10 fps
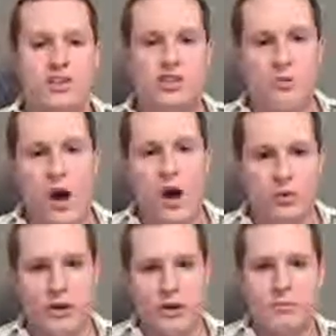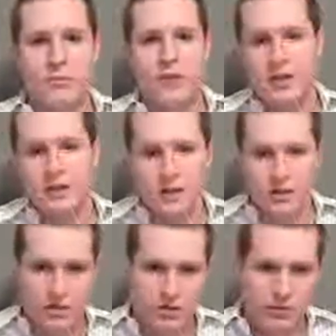swallowing up the money
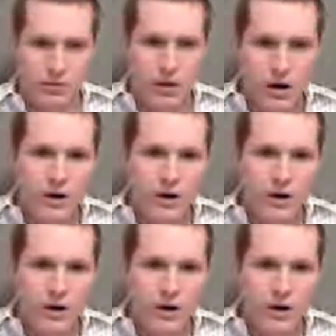like no other.